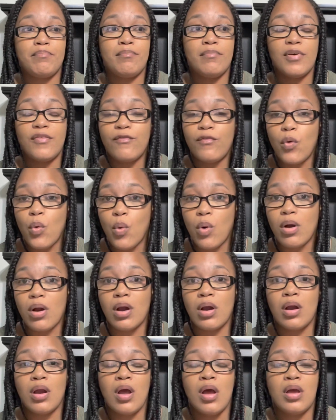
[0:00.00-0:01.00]

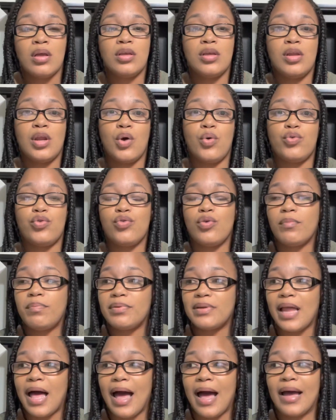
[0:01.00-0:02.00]
before, you know, you
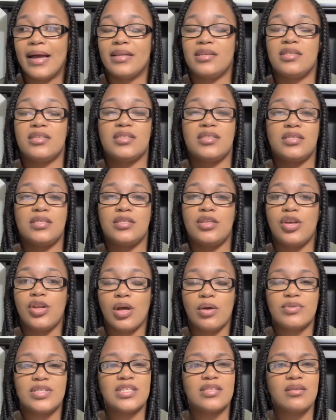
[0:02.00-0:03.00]
apply. Just, you
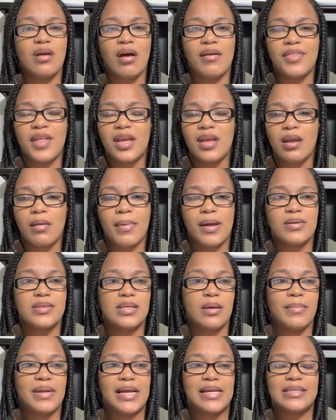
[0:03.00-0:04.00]
know, just start thinking about
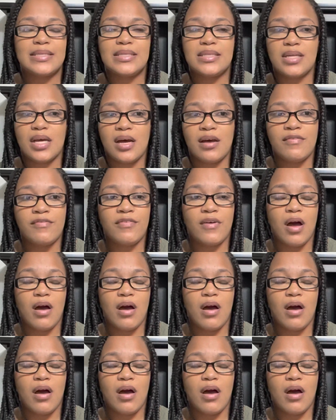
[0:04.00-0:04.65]
some of that stuff.